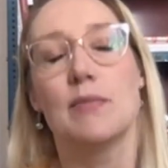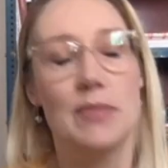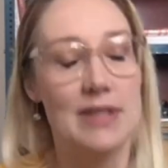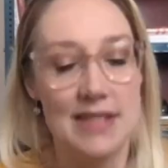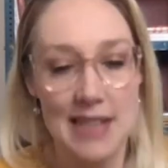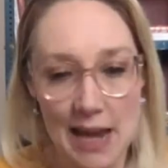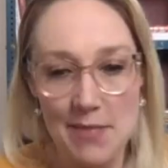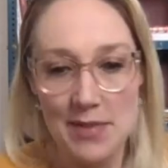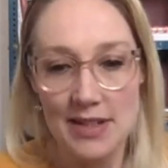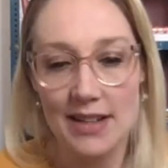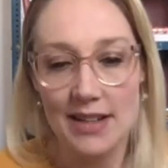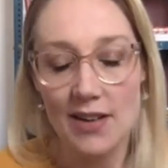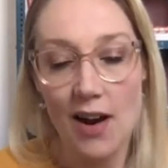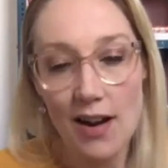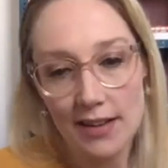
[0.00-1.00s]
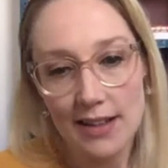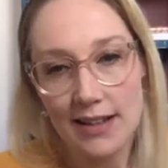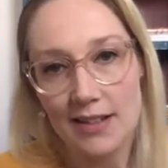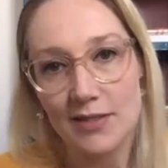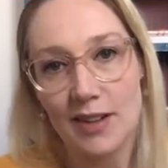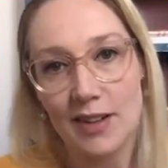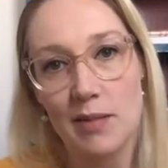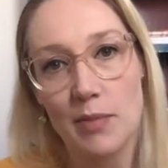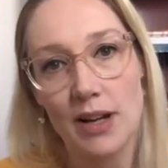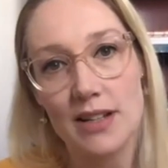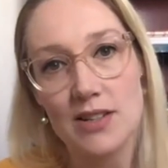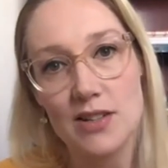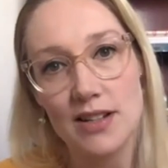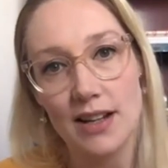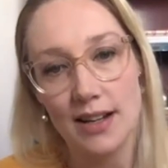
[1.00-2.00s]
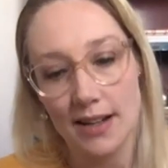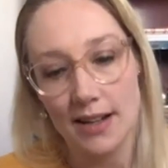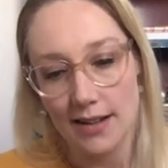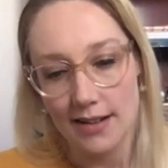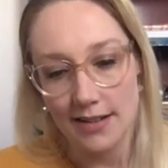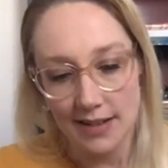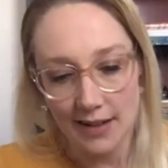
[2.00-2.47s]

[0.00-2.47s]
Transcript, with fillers: Simon and Holly are very much uh,